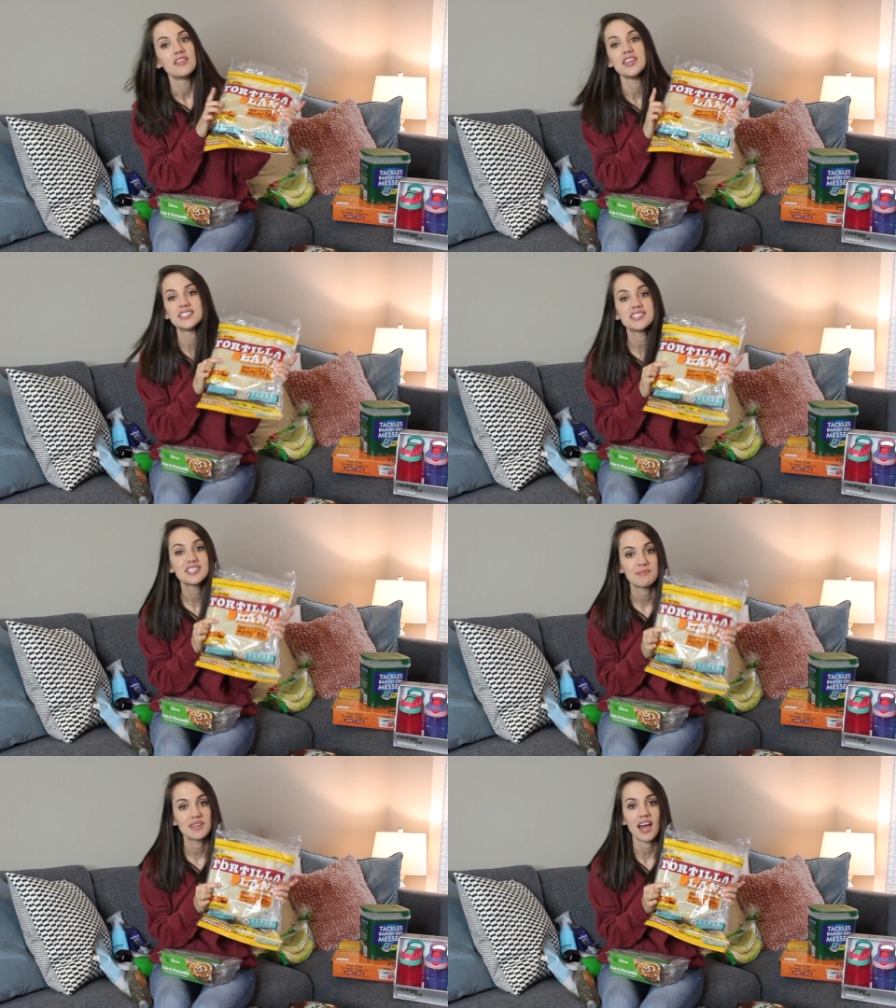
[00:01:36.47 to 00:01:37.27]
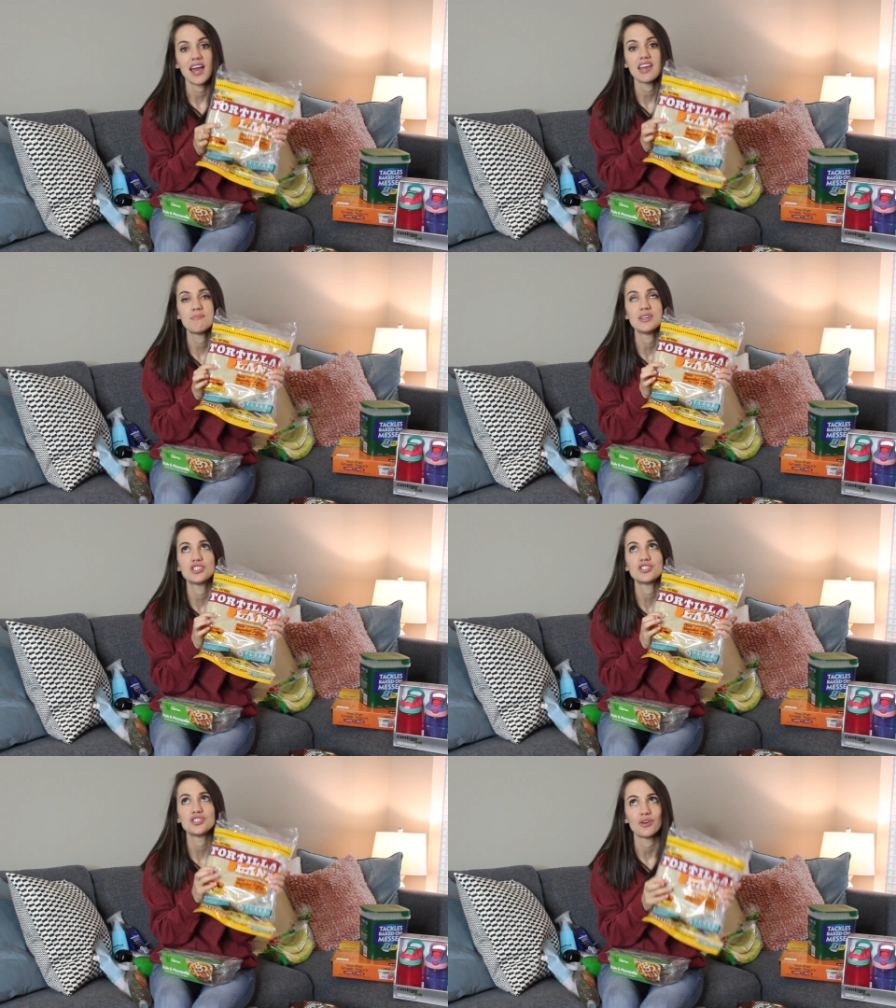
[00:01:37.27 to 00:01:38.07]
This is something I have been
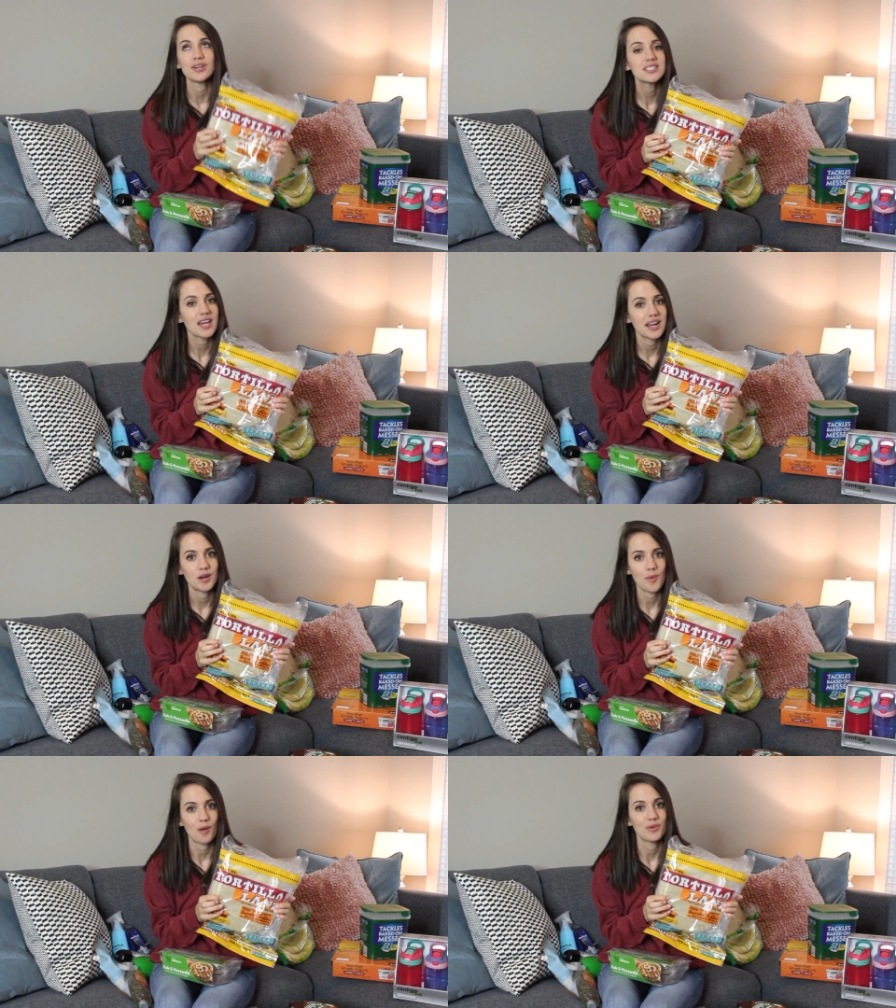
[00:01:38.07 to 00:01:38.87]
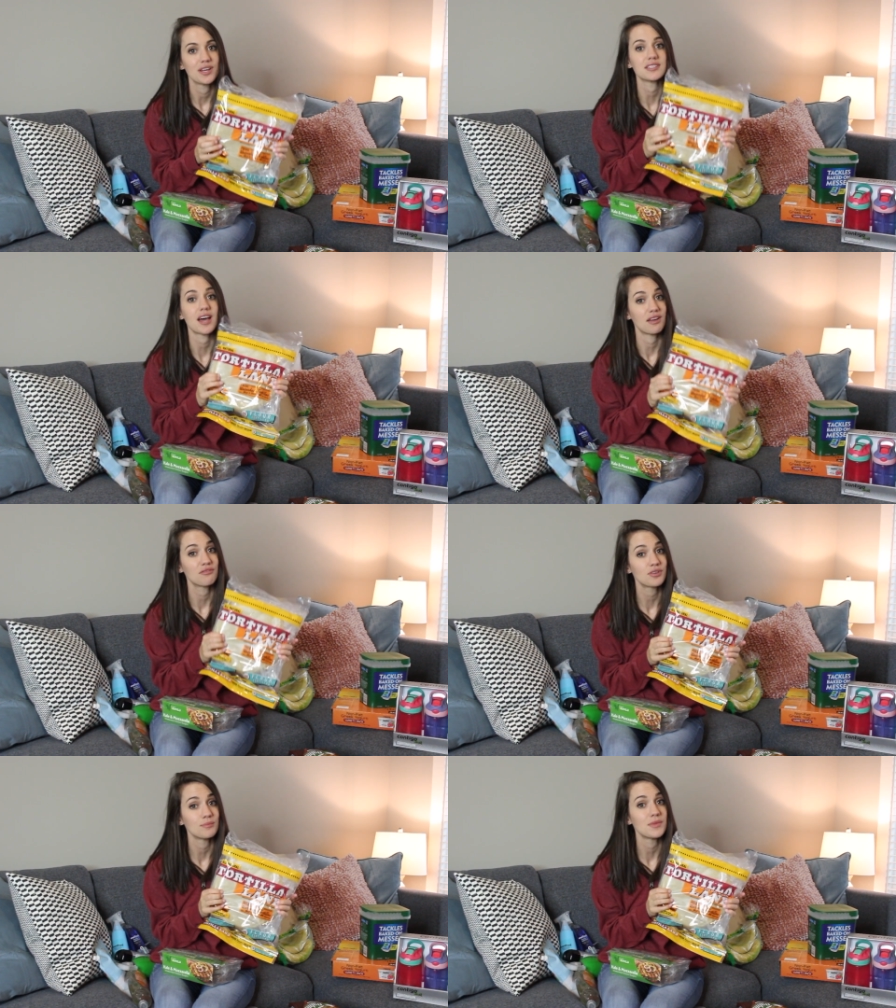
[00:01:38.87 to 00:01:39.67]
so excited about because I'm
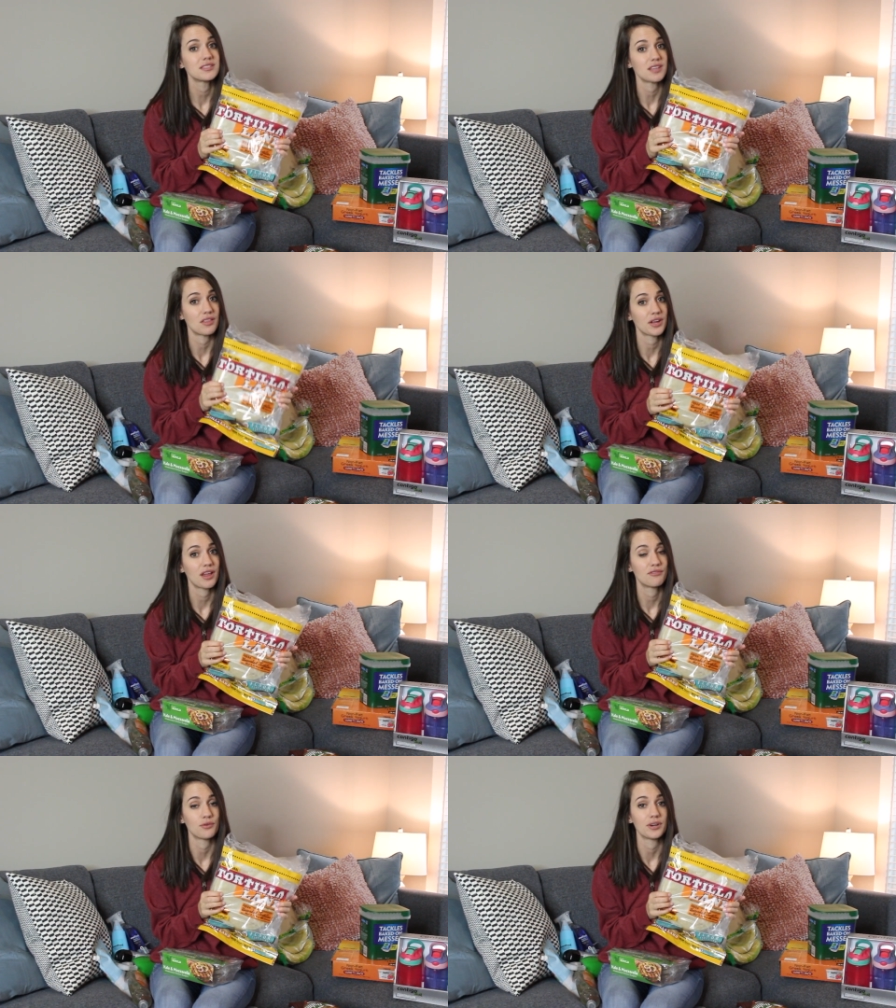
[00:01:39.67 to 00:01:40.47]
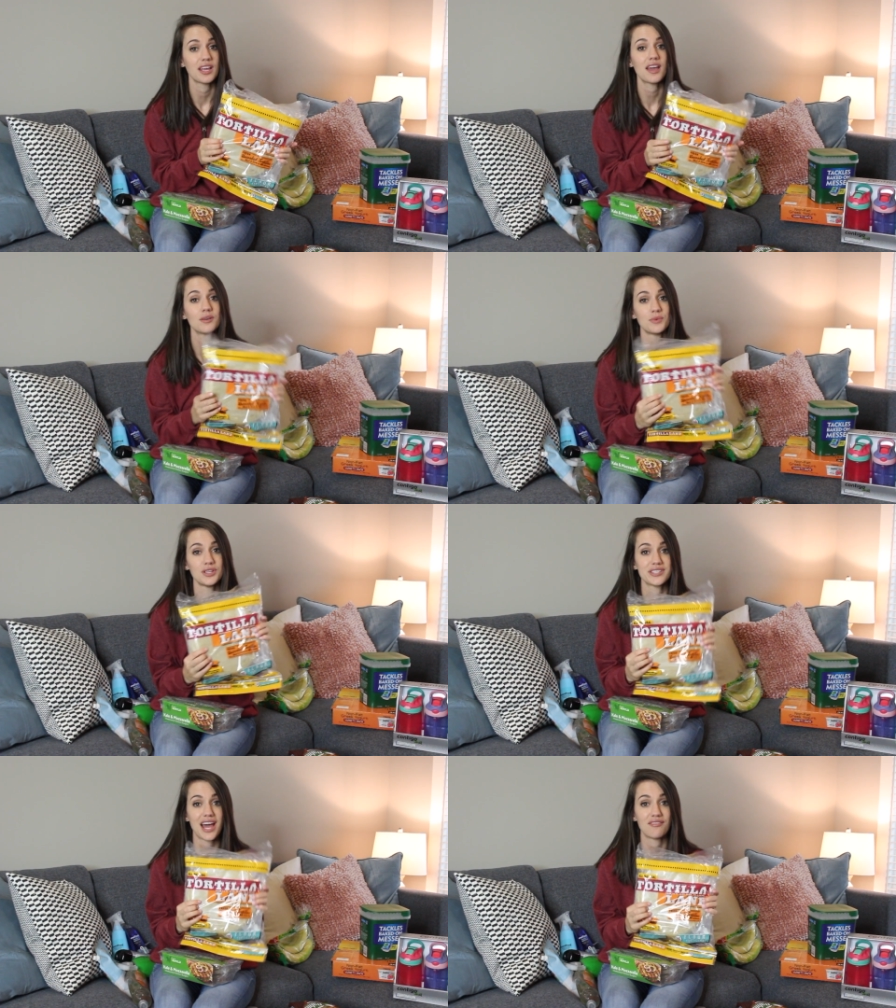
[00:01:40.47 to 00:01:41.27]
from Southern California and we
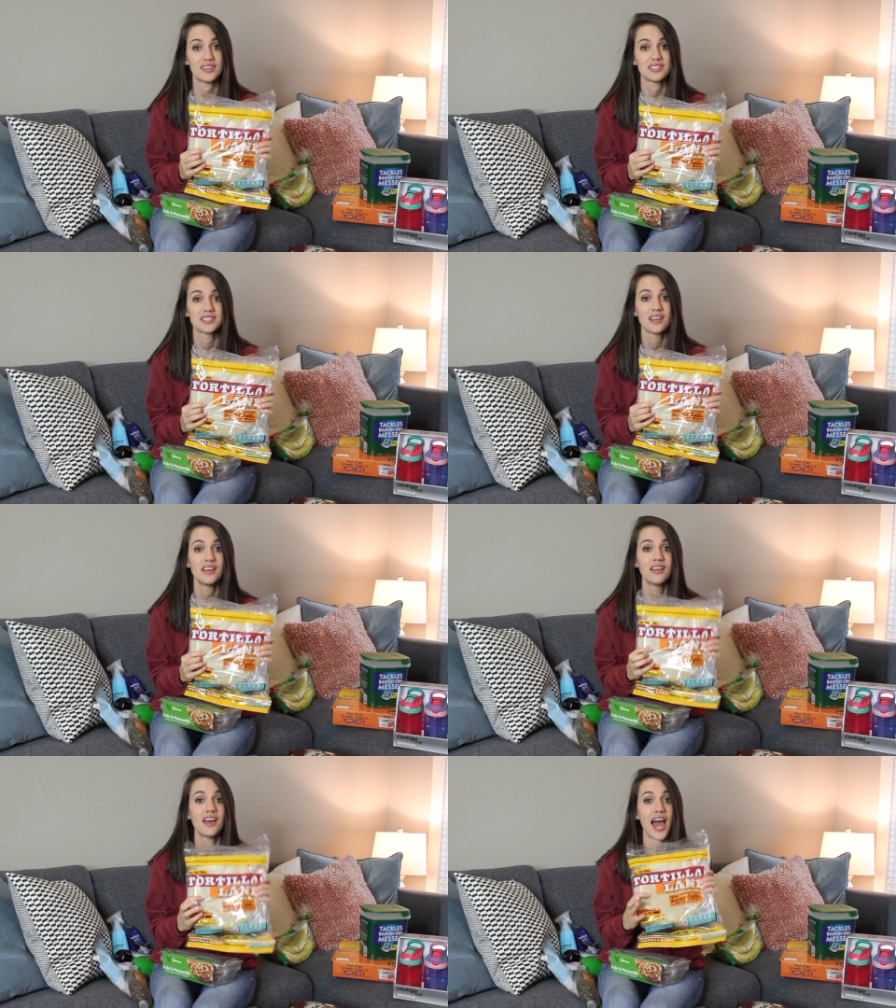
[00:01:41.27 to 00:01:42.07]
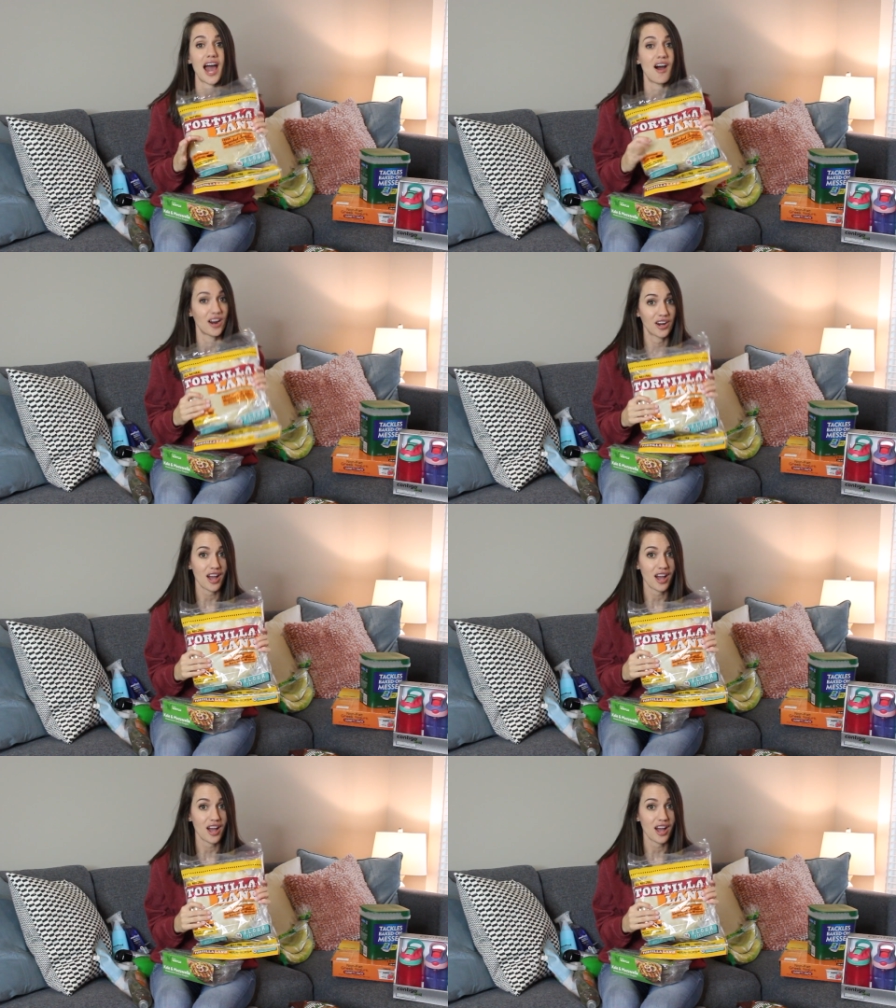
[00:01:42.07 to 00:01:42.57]
used to have this at our